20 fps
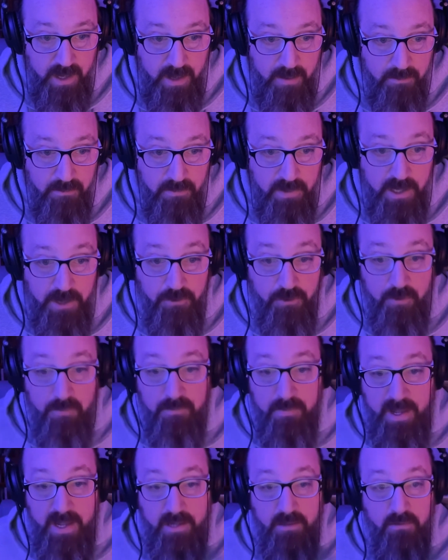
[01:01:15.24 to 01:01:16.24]
and either
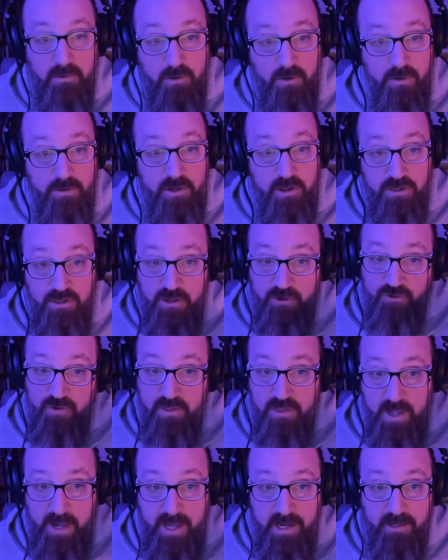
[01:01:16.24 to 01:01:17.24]
make good
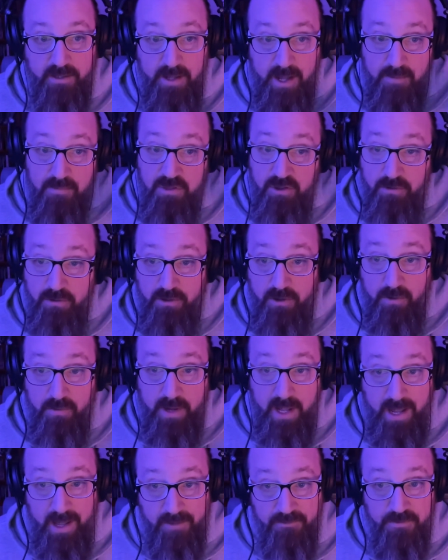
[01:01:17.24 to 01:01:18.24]
decisions ahead of time so you
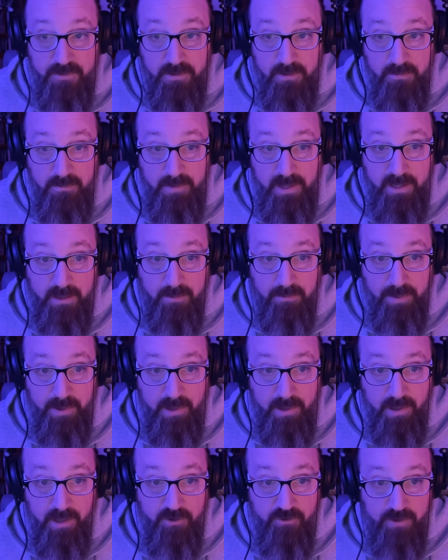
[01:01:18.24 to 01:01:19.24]
don't have to make
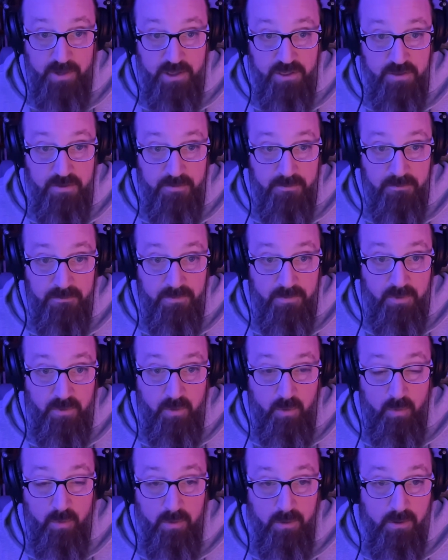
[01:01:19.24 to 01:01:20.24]
apologies,
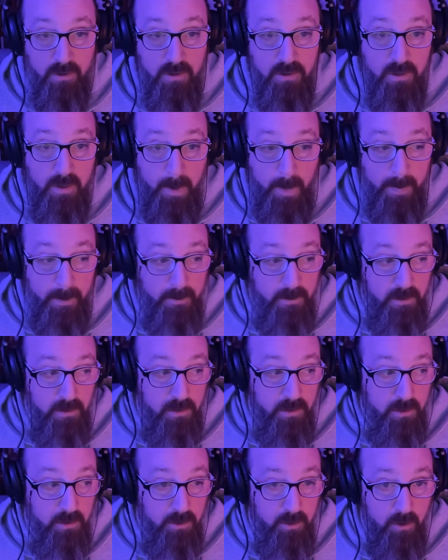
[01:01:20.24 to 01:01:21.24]
or
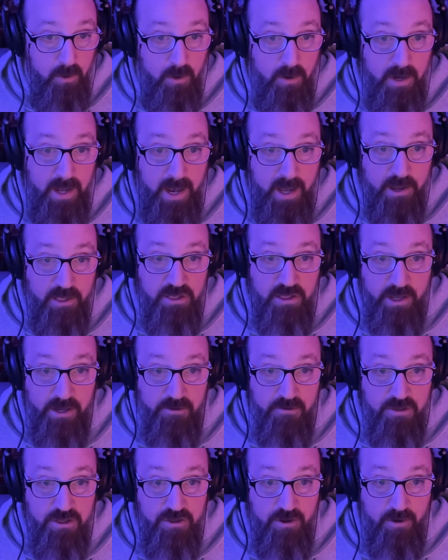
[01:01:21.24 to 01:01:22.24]
learn how to say
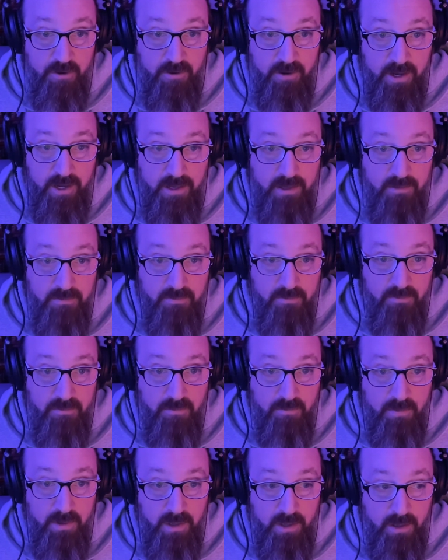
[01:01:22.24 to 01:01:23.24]
you're sorry
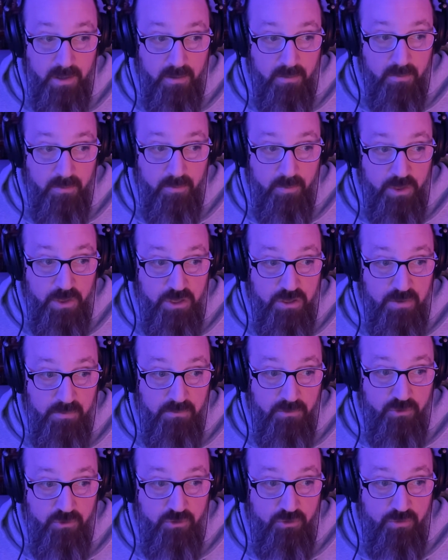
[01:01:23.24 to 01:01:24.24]
uh, with
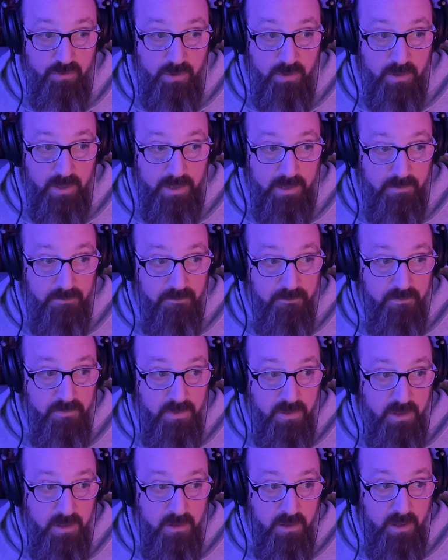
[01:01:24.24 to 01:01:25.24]
some like
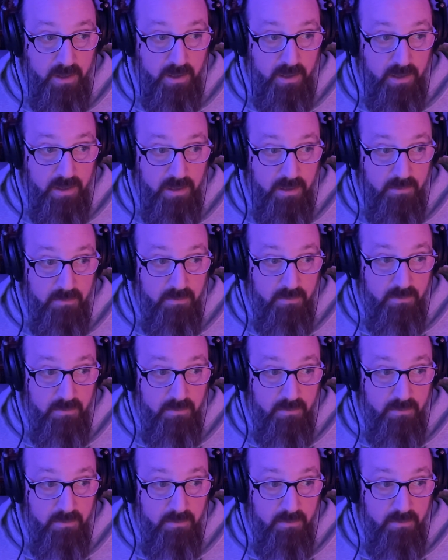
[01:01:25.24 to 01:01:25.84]
uh,